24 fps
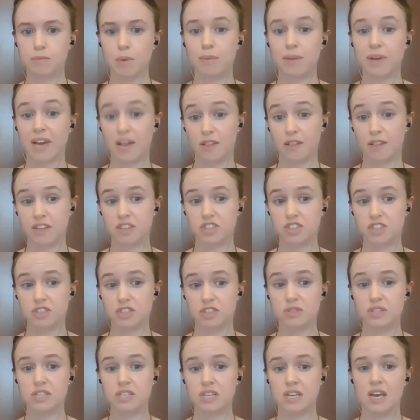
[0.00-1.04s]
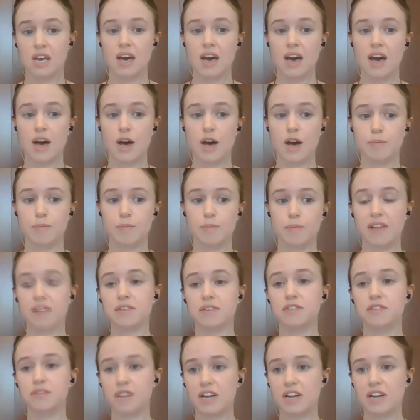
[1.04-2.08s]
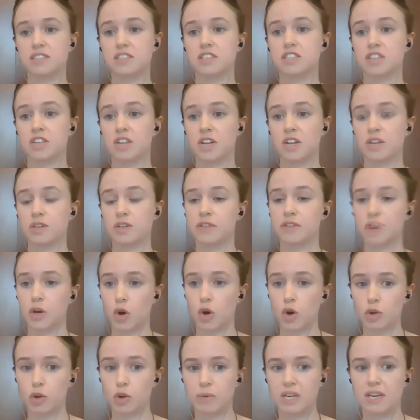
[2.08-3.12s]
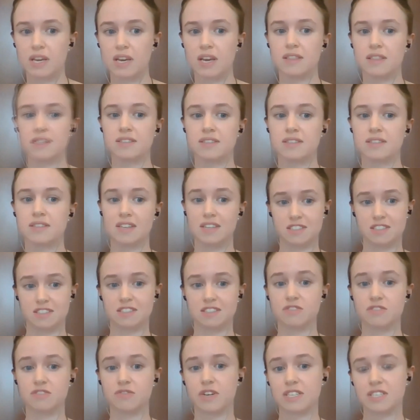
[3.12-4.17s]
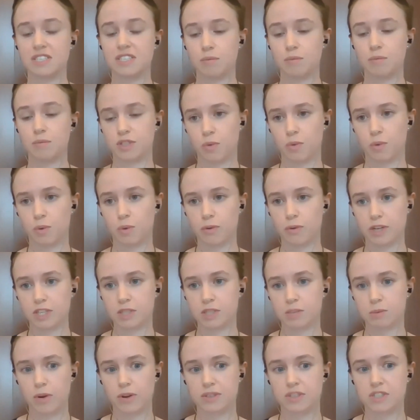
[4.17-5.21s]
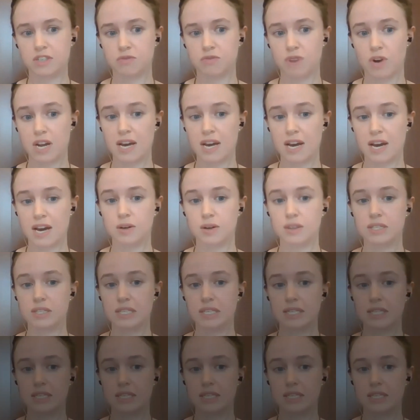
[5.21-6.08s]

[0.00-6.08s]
public health issues. And the threat to slow down the economy in this is very similar to what we're experiencing right now.